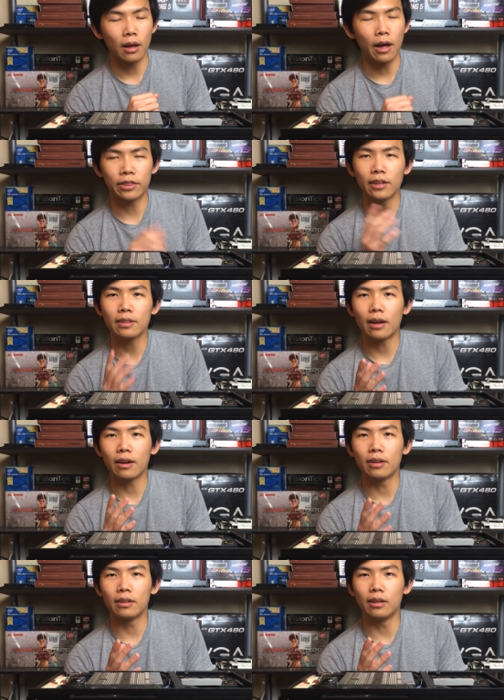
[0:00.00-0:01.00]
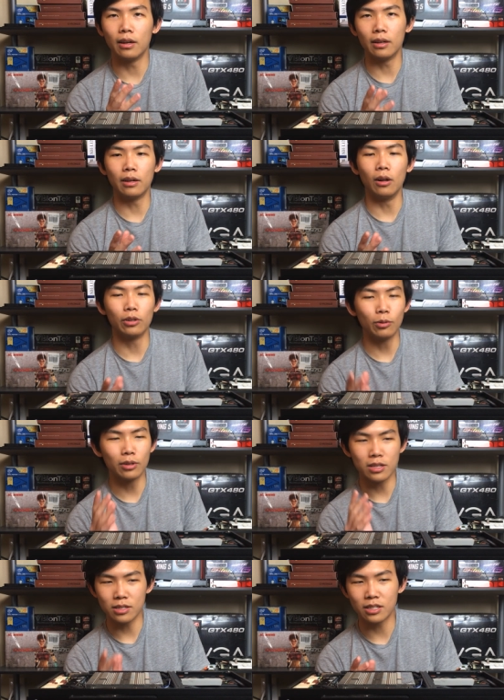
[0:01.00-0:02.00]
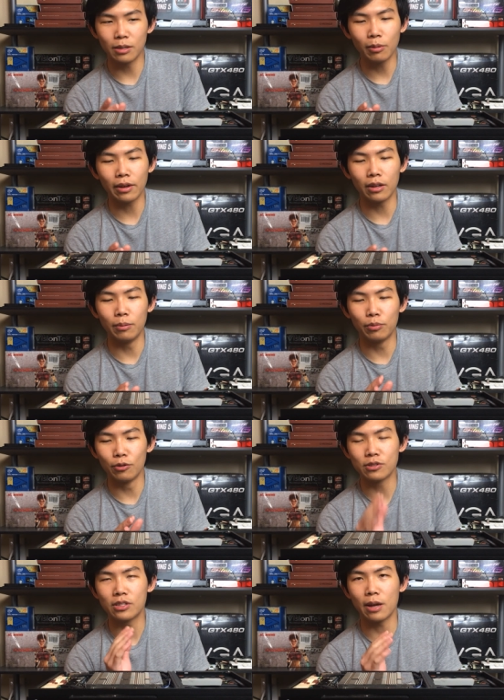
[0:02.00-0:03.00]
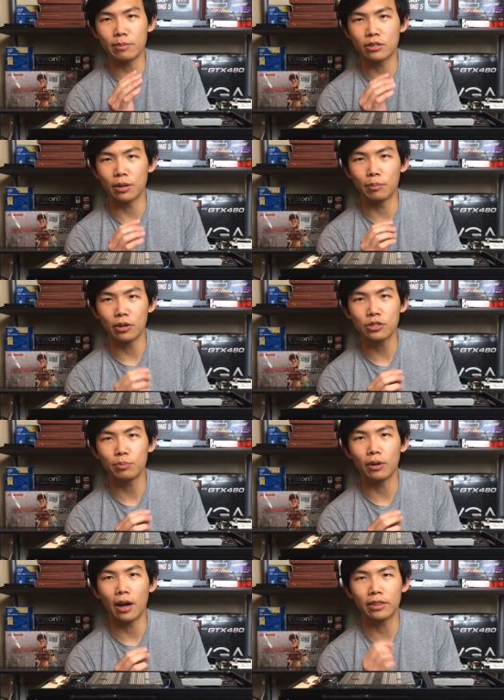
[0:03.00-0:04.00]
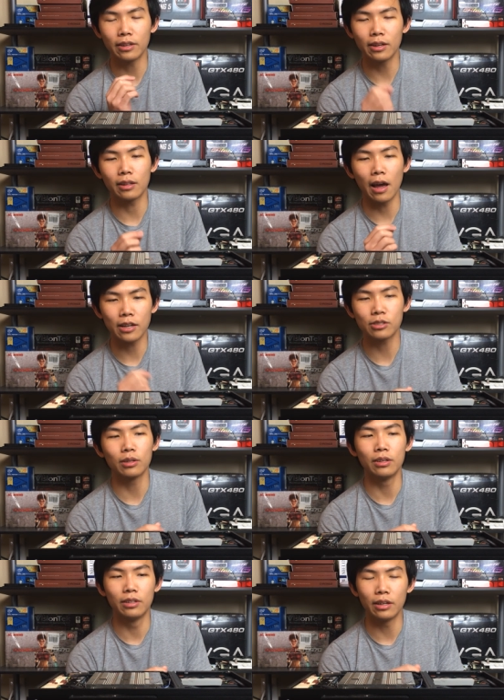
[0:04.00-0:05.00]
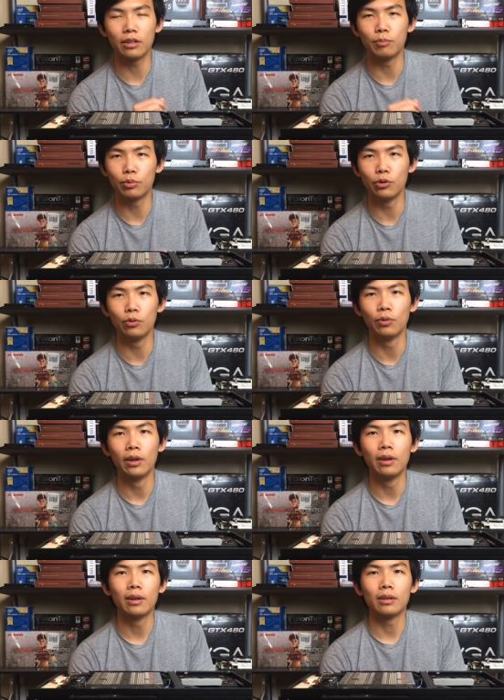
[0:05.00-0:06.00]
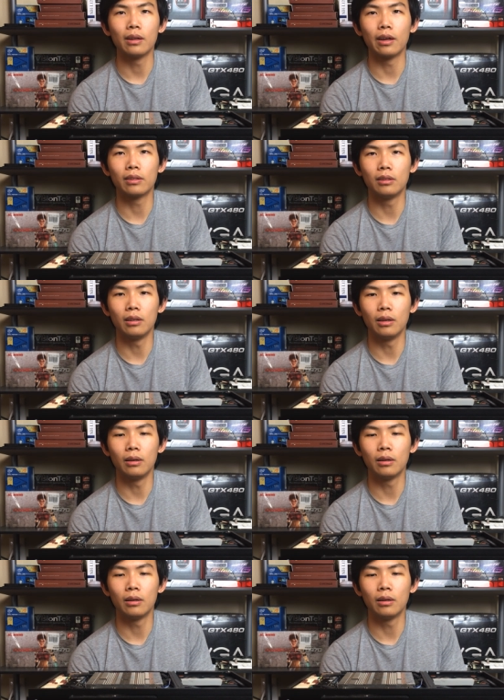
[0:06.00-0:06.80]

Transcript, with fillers: I think that, although it doesn't seem like it improves temps that much, I think it actually did improve like the